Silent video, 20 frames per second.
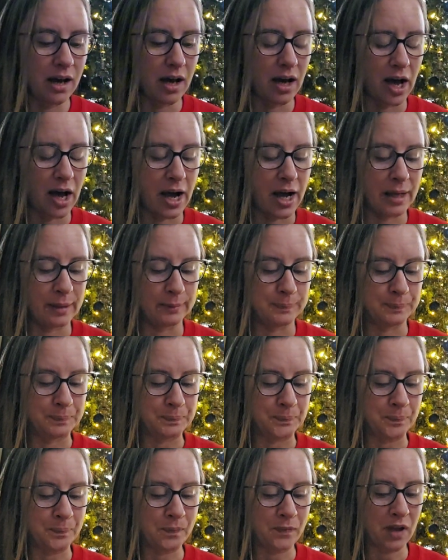
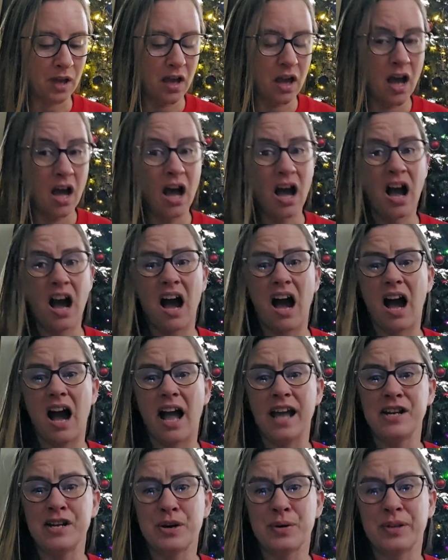
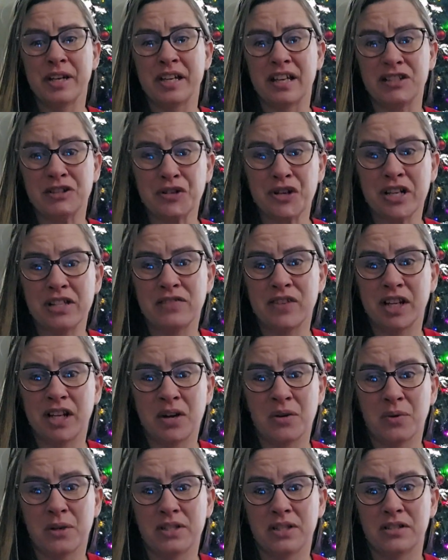I know that yesterday's
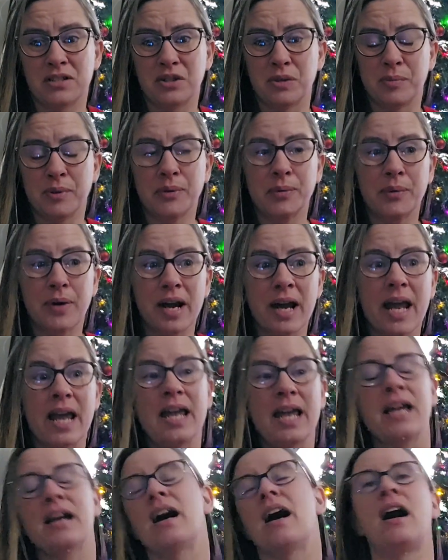video wasn't super
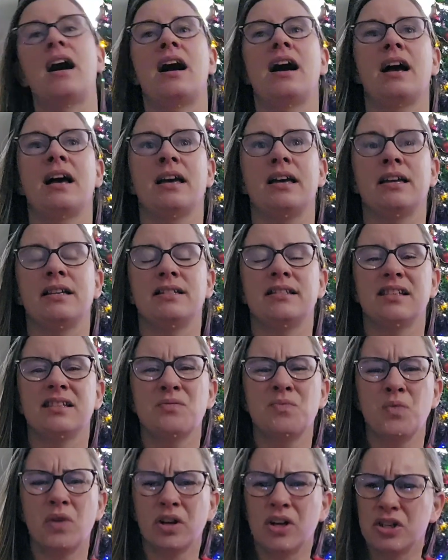great. I
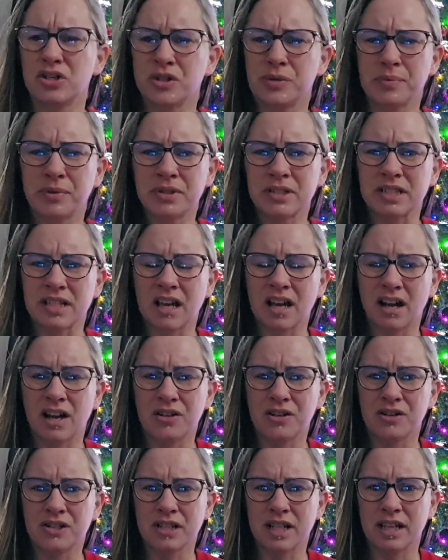didn't 100%
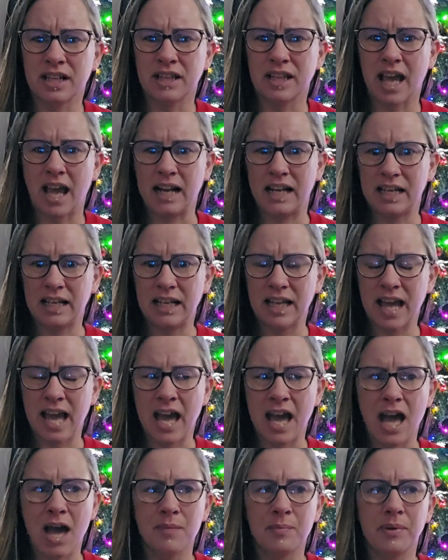understand the editing
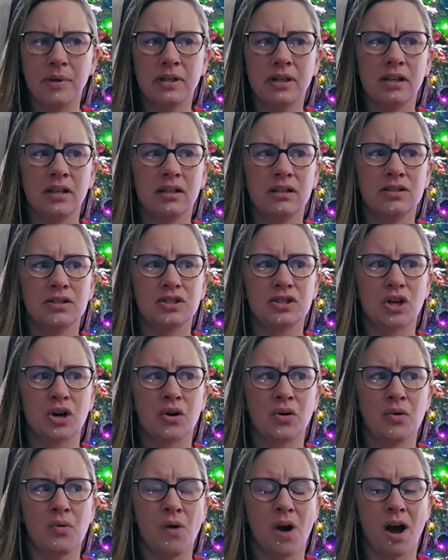app,
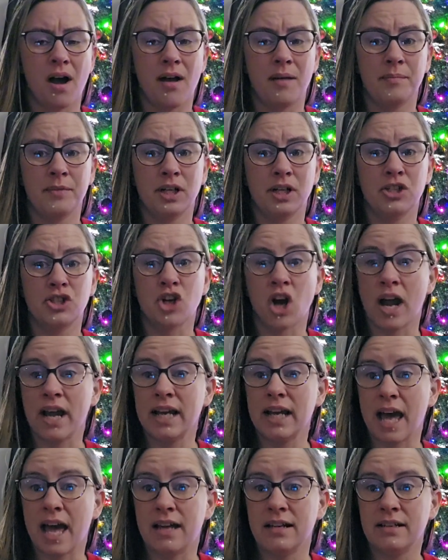so I'm gonna try
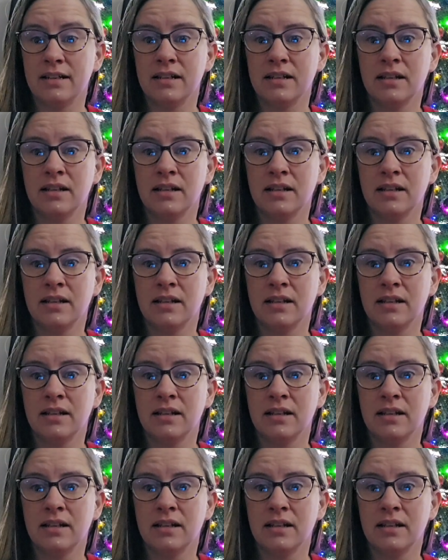again.